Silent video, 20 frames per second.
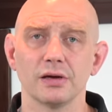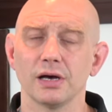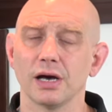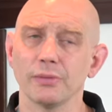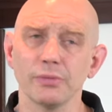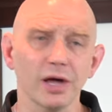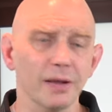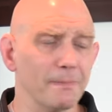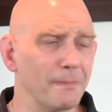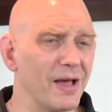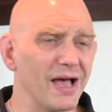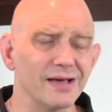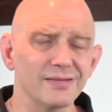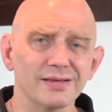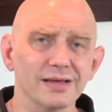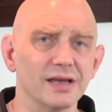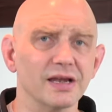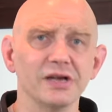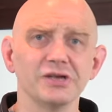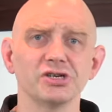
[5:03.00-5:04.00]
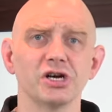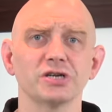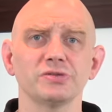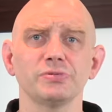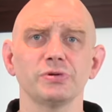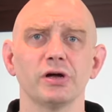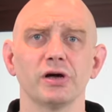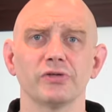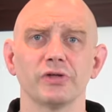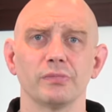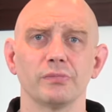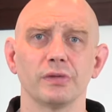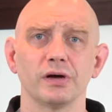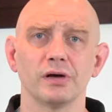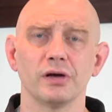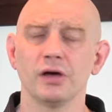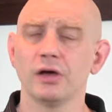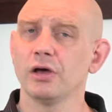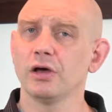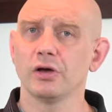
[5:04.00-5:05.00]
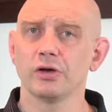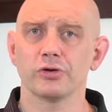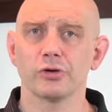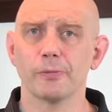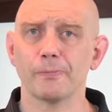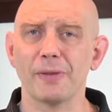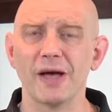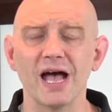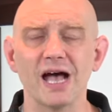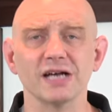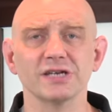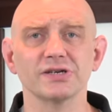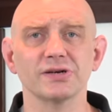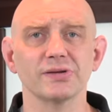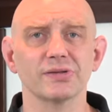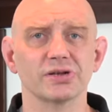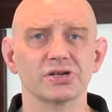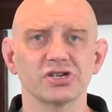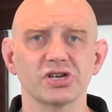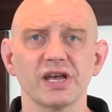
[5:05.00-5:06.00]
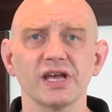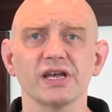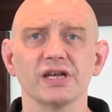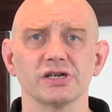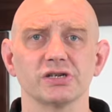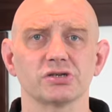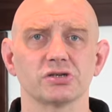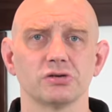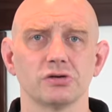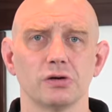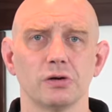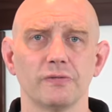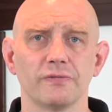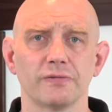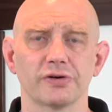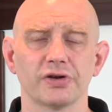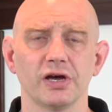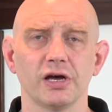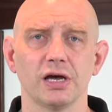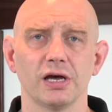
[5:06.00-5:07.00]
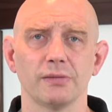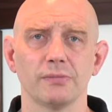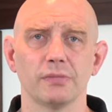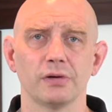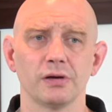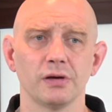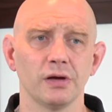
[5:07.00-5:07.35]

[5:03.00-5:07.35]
I'm not passing any judgment on them. Your passions change over time.